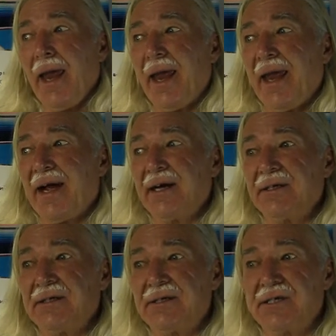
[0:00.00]

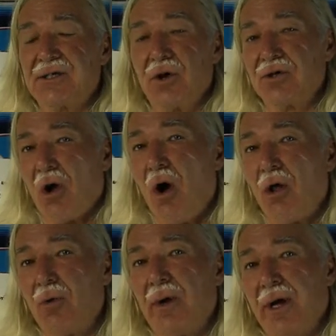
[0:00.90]
And this goes
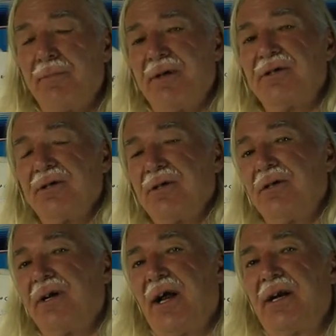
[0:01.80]
all the way up into the
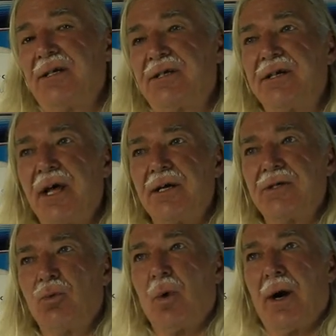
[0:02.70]
United
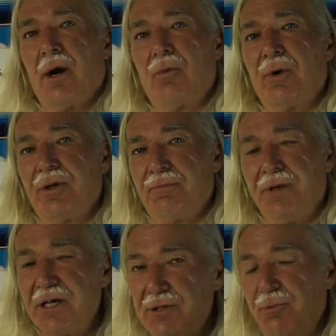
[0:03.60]
States, where when the
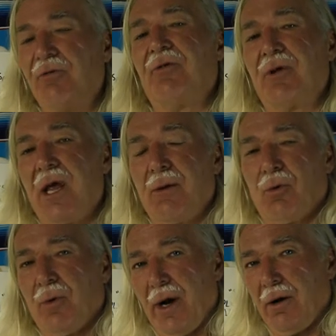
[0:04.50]
peace movement came
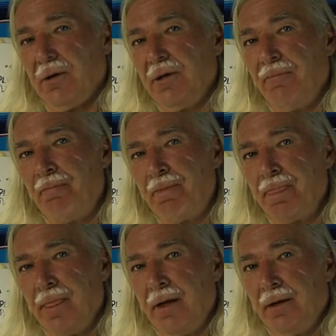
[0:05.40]
around,
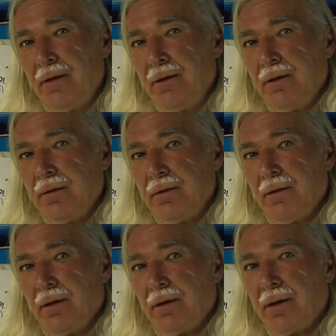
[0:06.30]

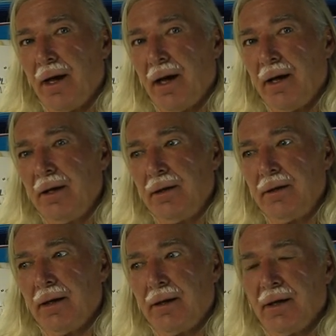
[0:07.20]
okay,
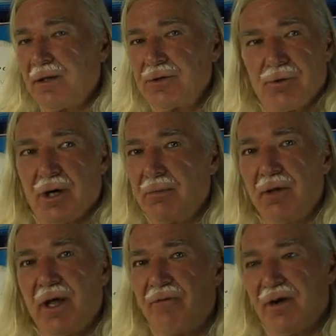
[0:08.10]
and there's
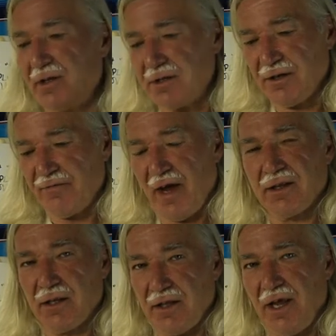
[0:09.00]
credible evidence of the
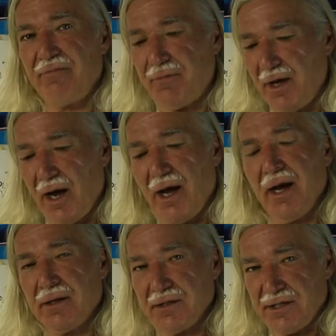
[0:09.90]
fact that the
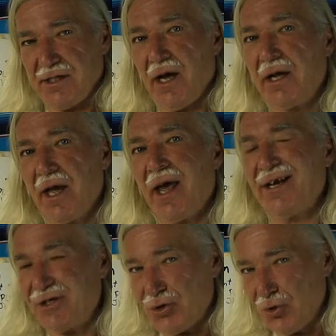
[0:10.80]
FBI and the
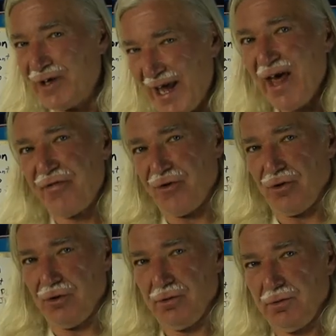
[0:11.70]
CIA together,